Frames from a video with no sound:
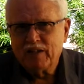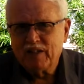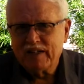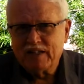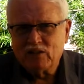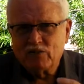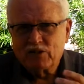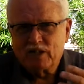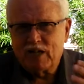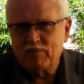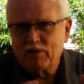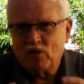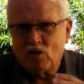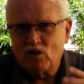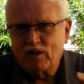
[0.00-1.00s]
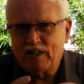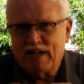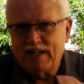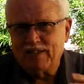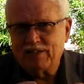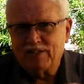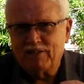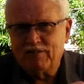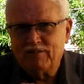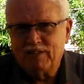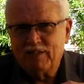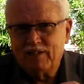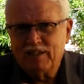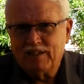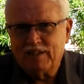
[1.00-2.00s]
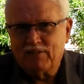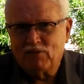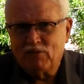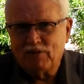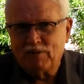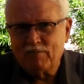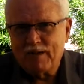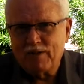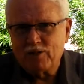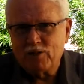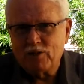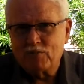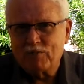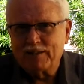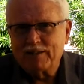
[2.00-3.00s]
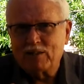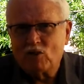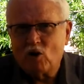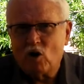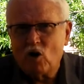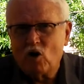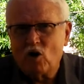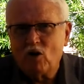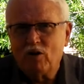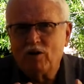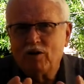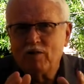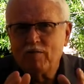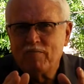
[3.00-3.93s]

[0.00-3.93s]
Legos come in all kinds of different dimensions, but they're all